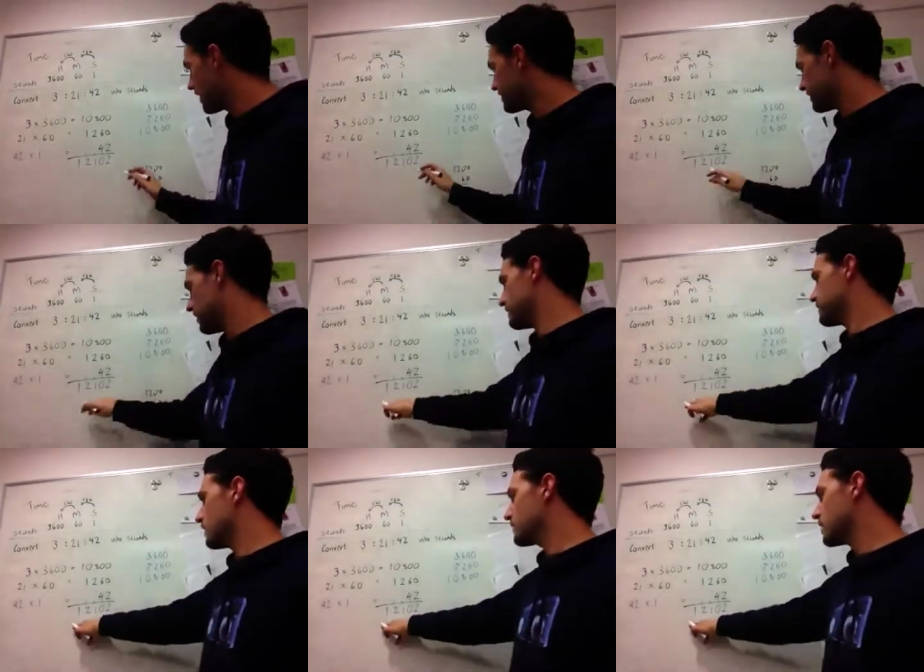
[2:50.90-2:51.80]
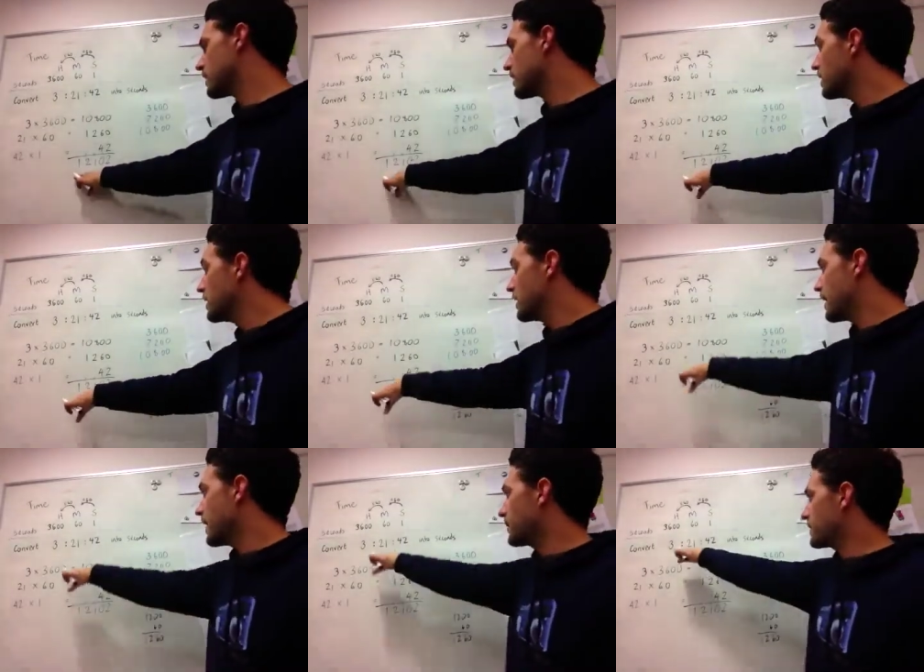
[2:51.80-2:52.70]
answer. So I've got
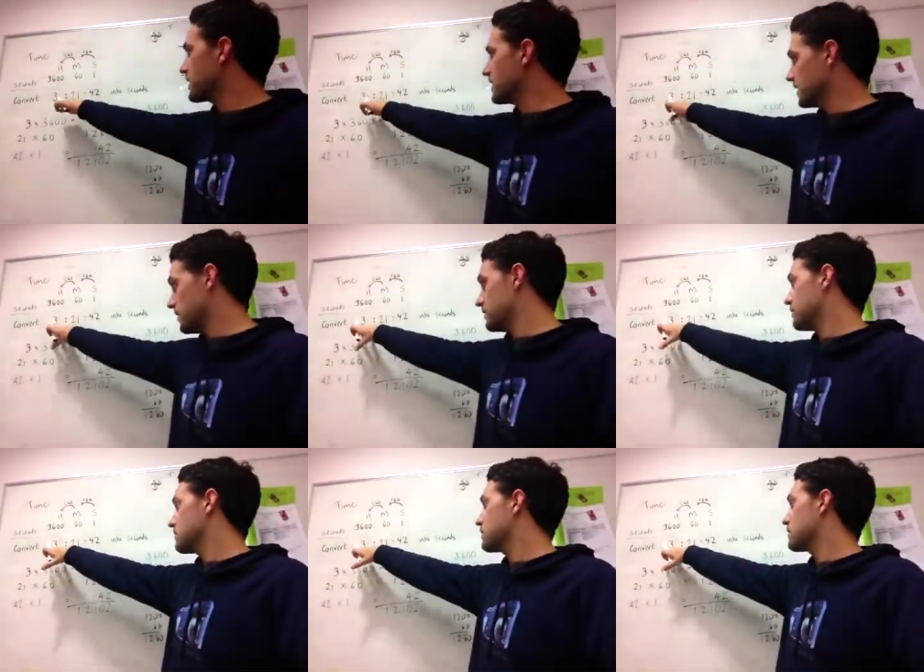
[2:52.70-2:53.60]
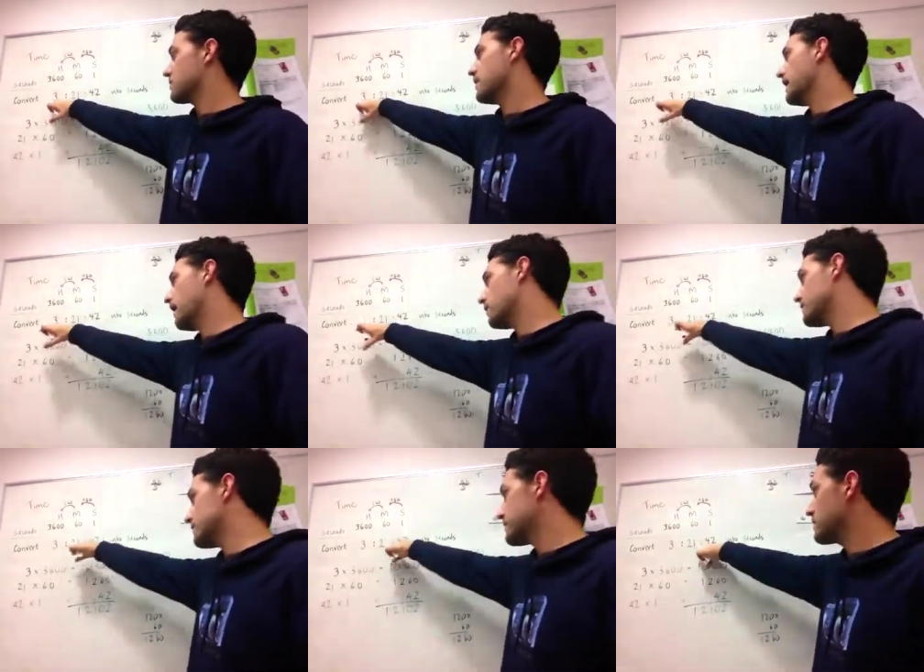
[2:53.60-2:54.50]
um, in 3
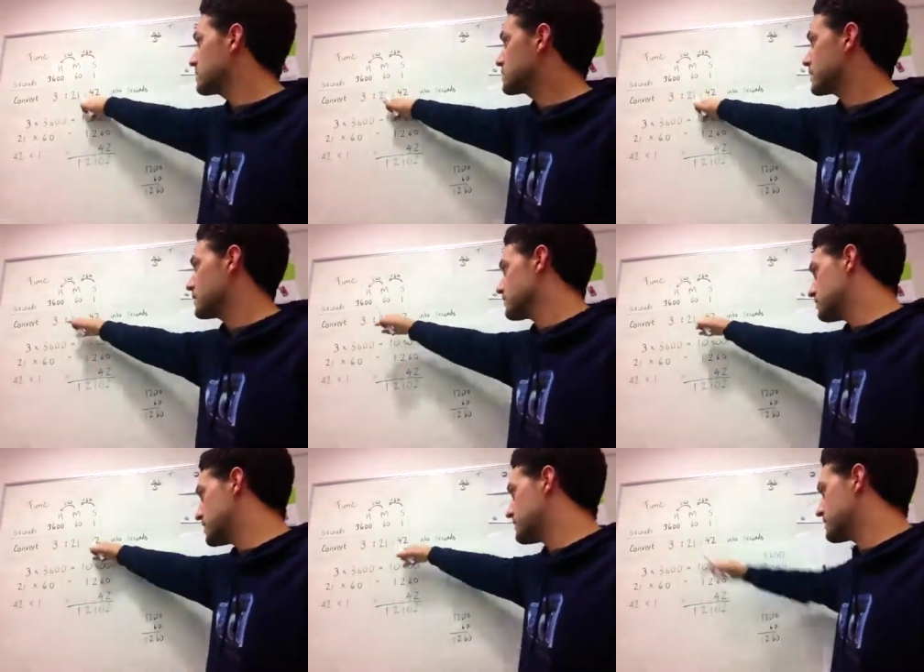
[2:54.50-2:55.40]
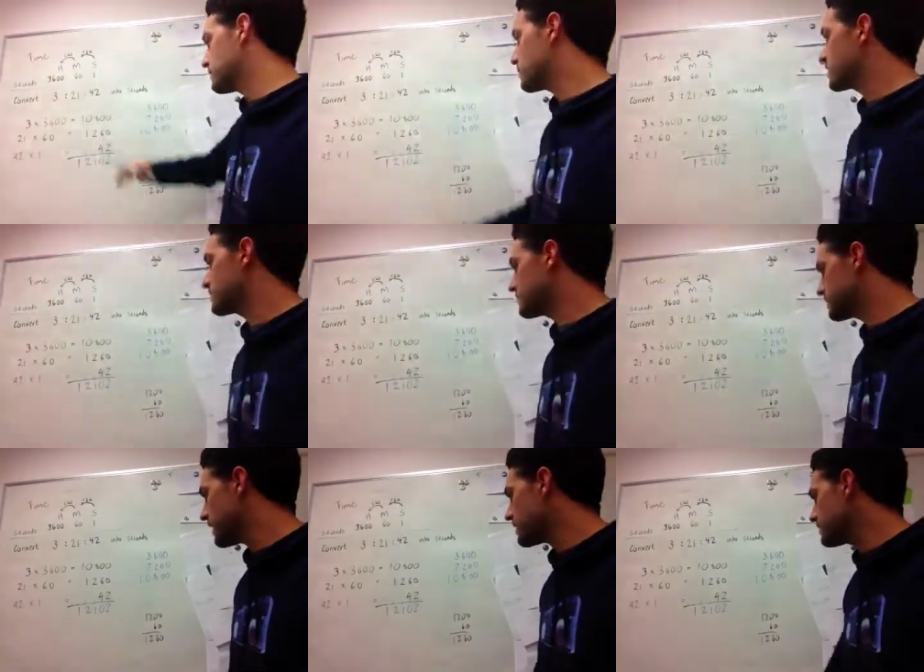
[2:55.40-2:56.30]
hours, 21 minutes and 42
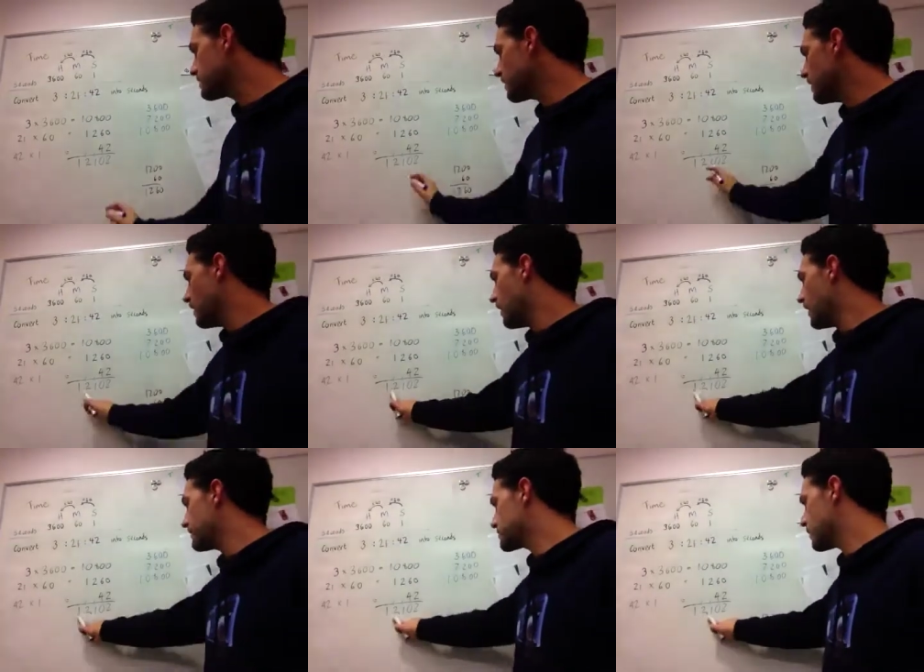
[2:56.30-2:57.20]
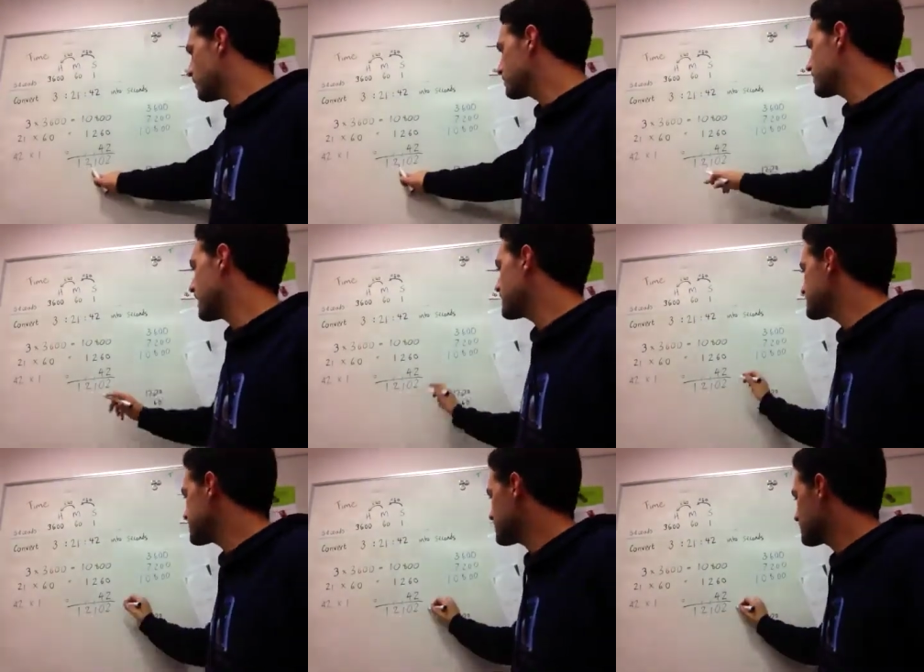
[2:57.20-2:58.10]
seconds, I have
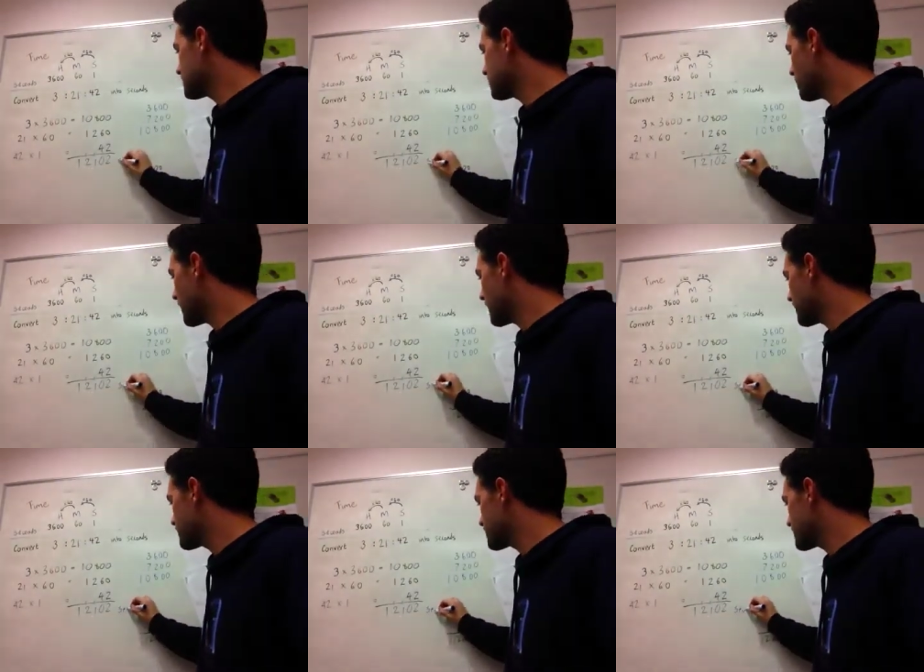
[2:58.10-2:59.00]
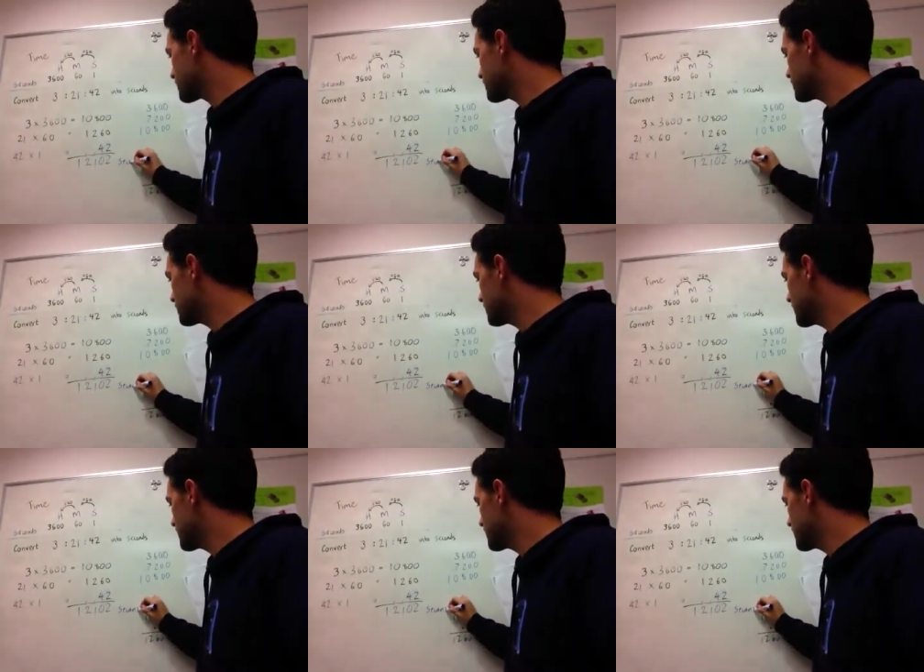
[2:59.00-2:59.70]
12,102